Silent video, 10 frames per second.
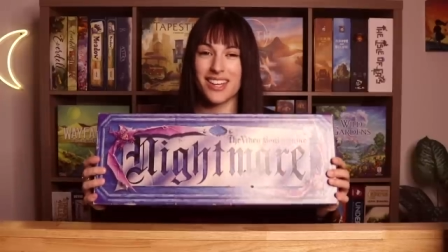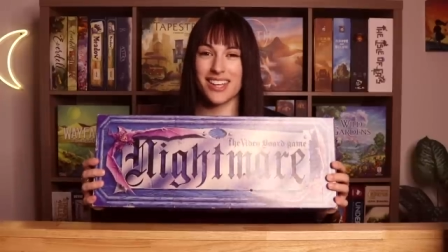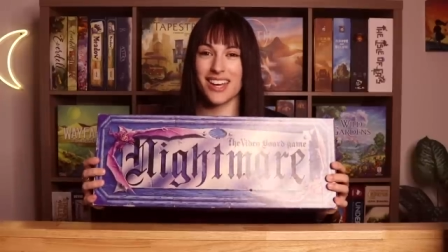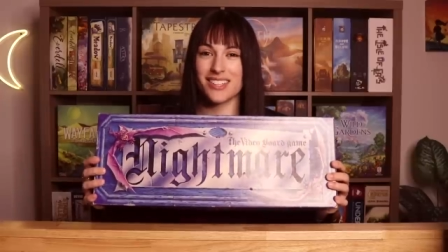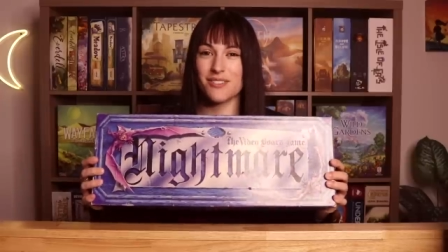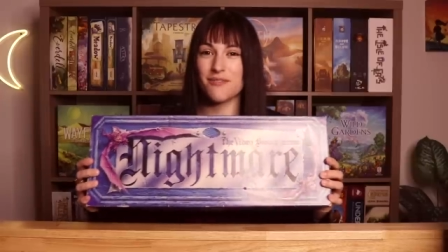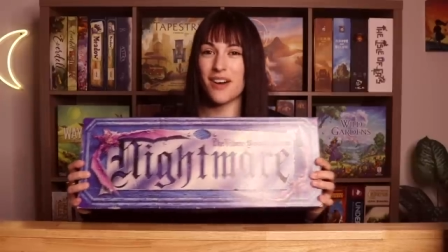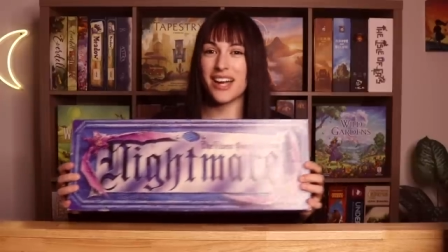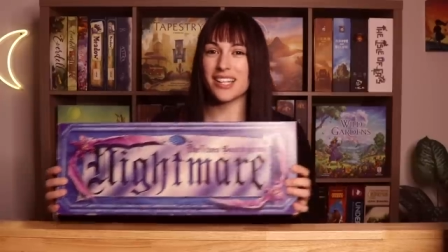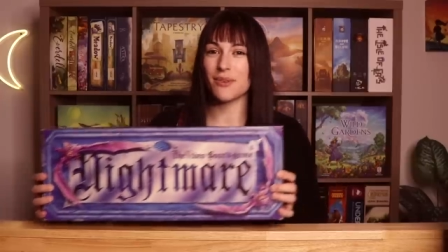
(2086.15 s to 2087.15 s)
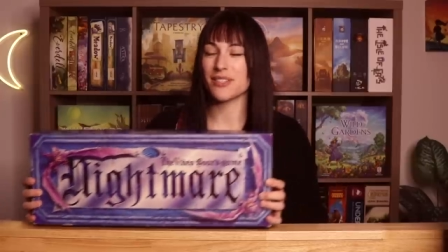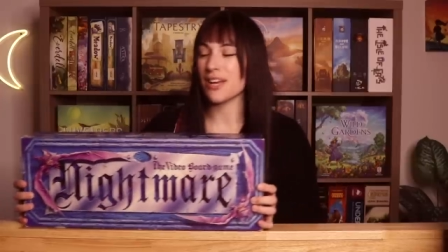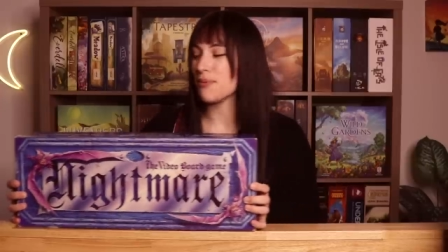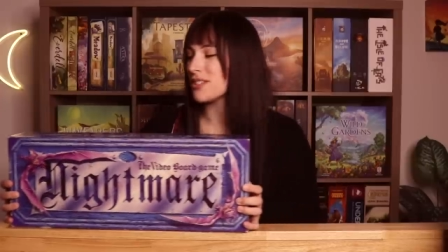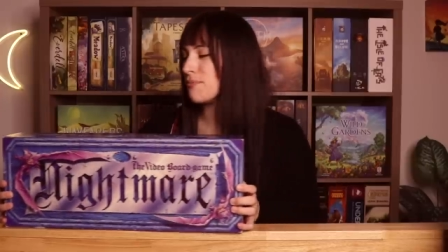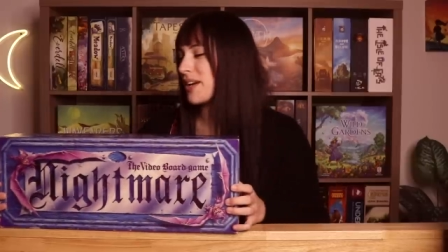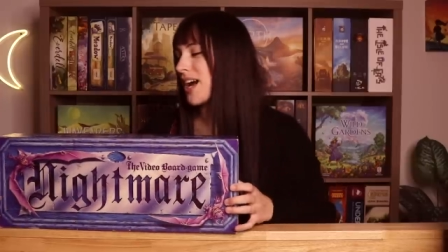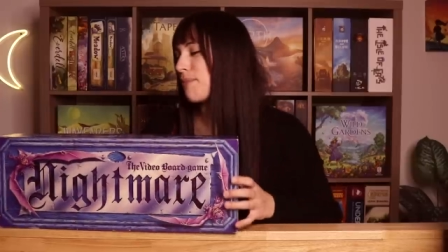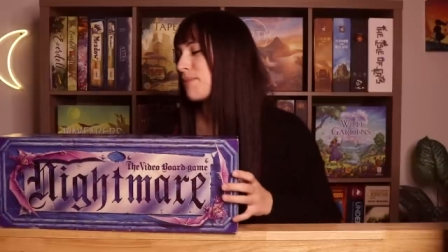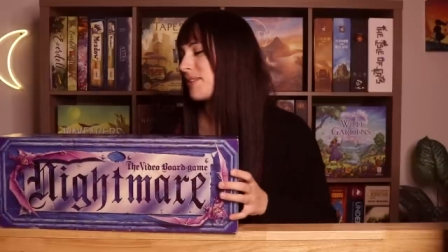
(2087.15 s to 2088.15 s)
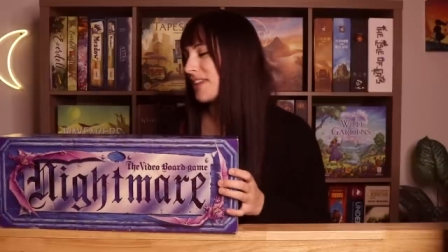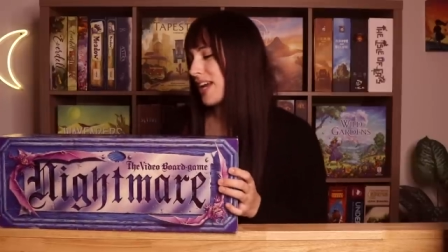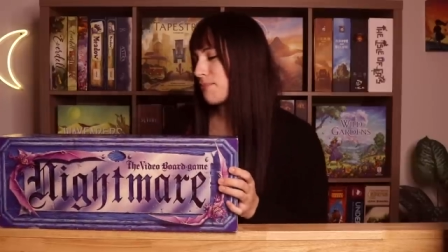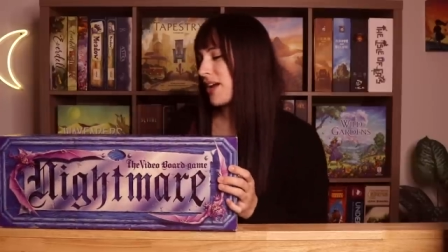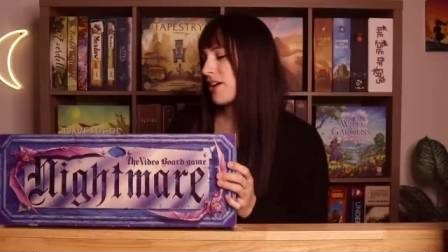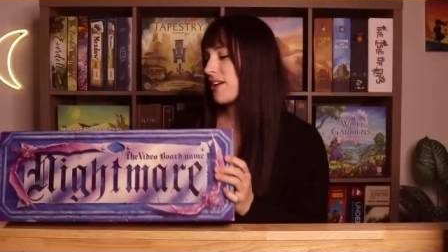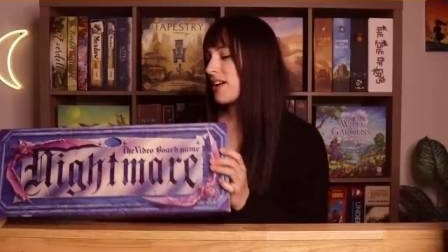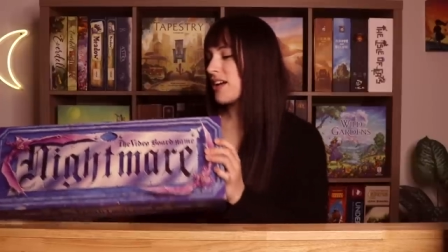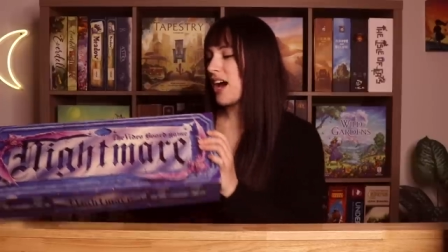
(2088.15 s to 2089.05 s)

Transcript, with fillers: yes, finally was able to pick up Nightmare.